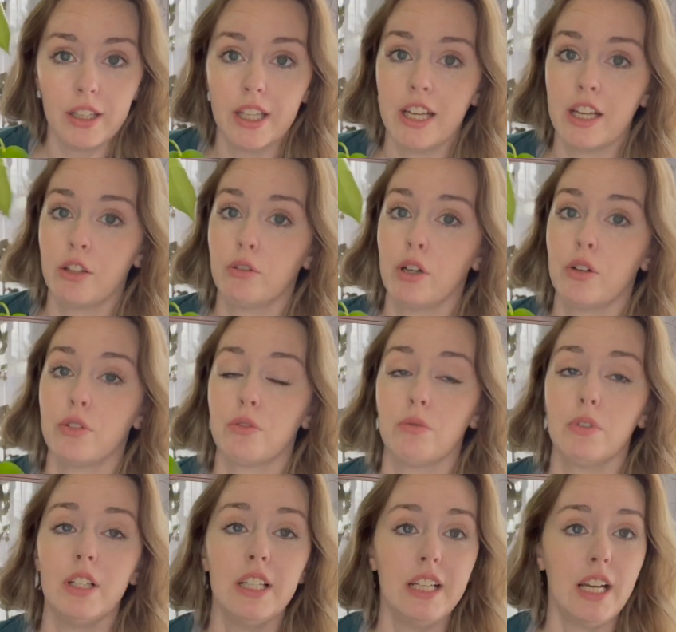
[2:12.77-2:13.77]
It grows
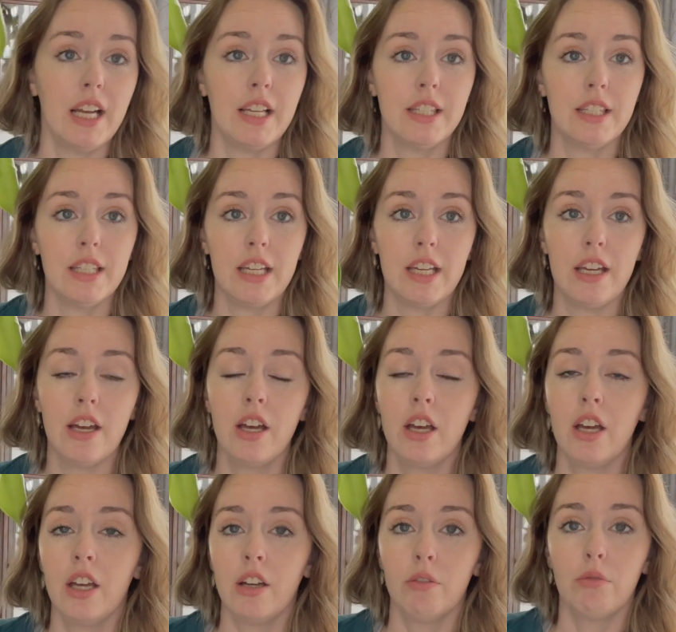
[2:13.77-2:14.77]
really nicely
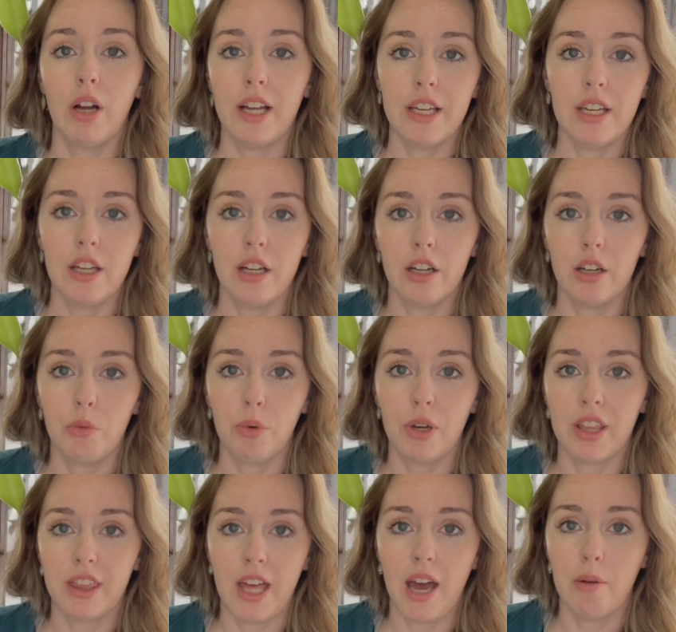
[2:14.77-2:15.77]
right here
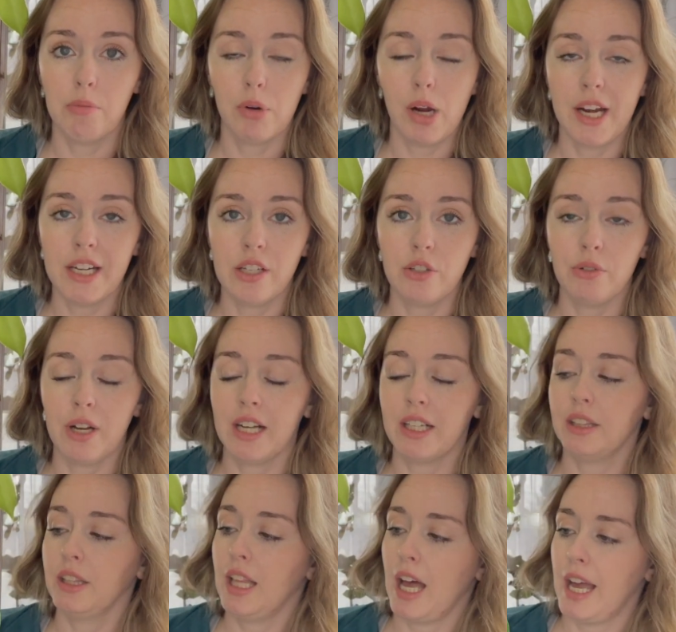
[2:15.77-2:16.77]
with that bright and direct
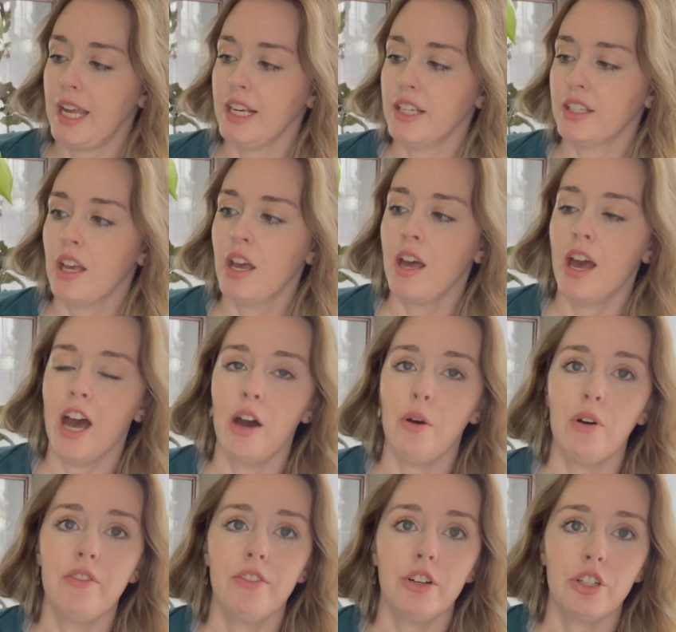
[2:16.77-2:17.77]
light.
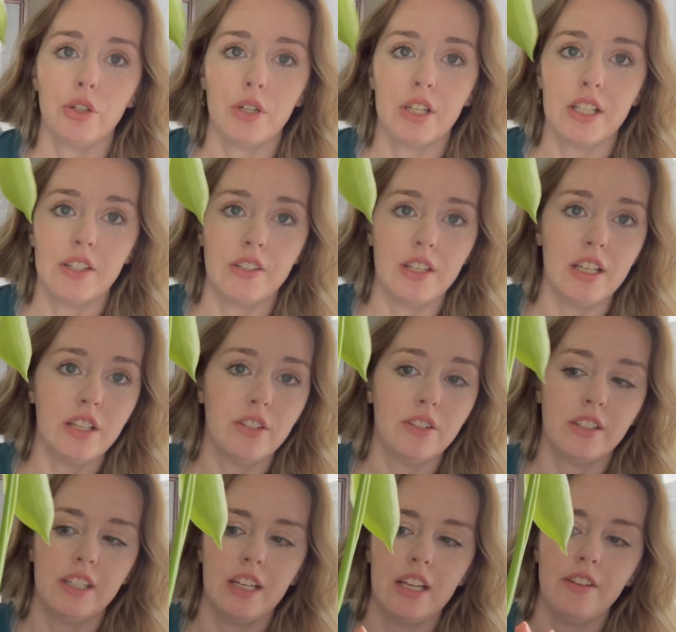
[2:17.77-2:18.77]
However, you can see it's
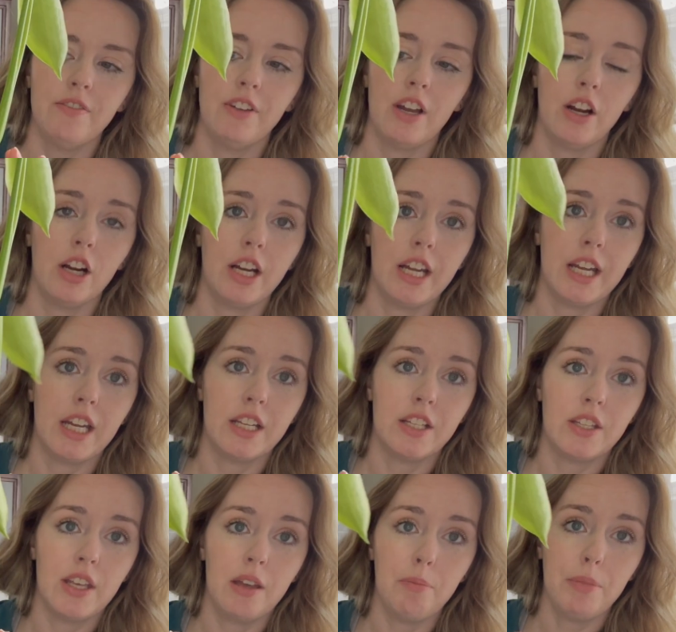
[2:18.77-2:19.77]
getting very
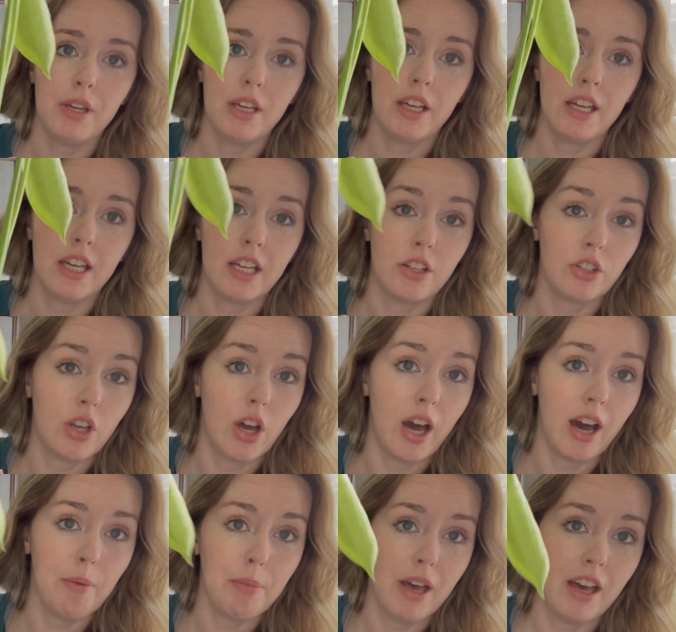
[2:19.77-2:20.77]
tippy and
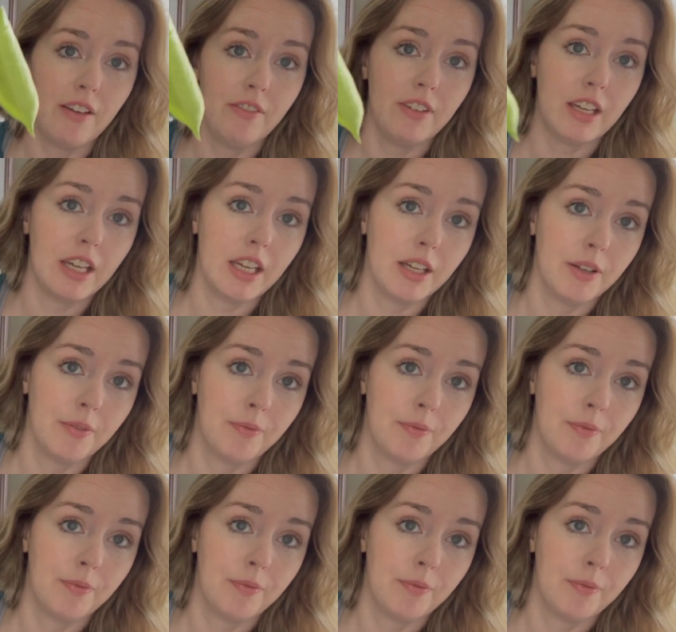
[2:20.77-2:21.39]
top heavy.